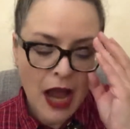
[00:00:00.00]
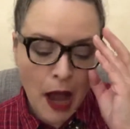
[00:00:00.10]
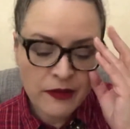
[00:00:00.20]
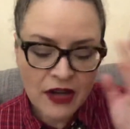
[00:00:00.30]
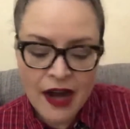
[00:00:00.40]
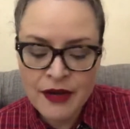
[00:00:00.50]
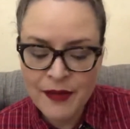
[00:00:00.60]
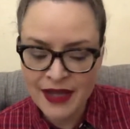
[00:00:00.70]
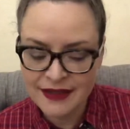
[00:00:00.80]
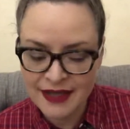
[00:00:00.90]
I'm trying to
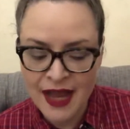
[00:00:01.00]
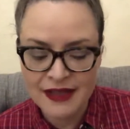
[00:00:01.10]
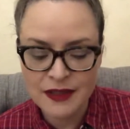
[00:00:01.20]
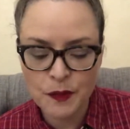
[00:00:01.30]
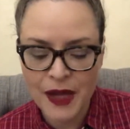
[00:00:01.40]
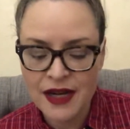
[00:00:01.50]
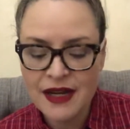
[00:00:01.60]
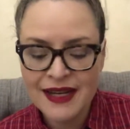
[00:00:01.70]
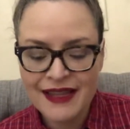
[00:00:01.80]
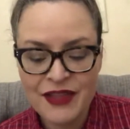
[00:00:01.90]
make sense, but
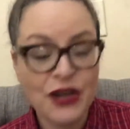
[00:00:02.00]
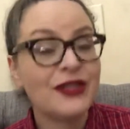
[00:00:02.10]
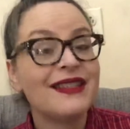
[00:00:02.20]
there's